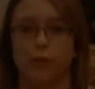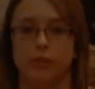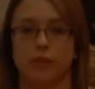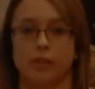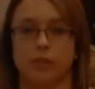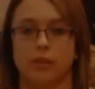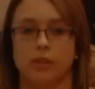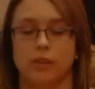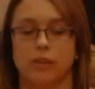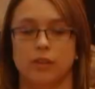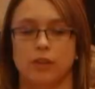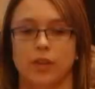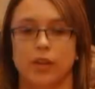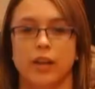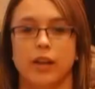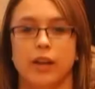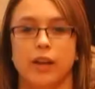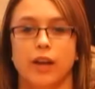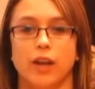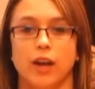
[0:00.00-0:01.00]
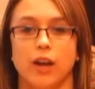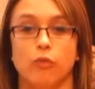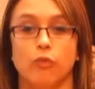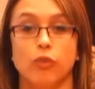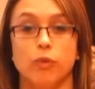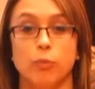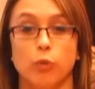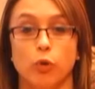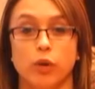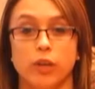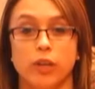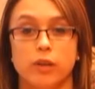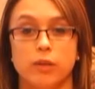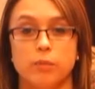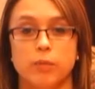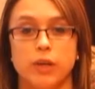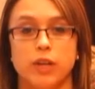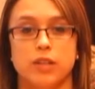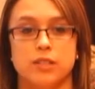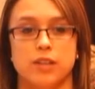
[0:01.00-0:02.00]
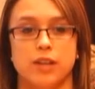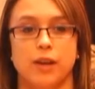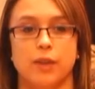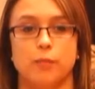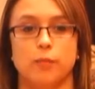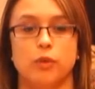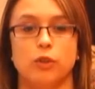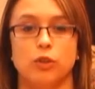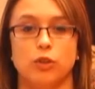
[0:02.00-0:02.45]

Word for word: up with an, a headache every morning because I'm